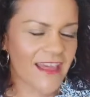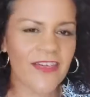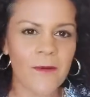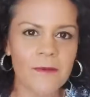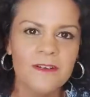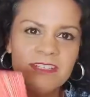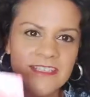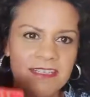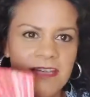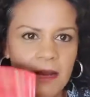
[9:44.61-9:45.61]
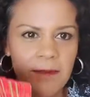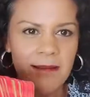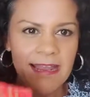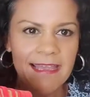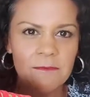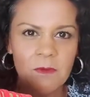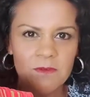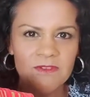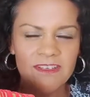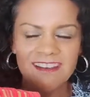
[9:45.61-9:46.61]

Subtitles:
I thought we were just going to talk about animals.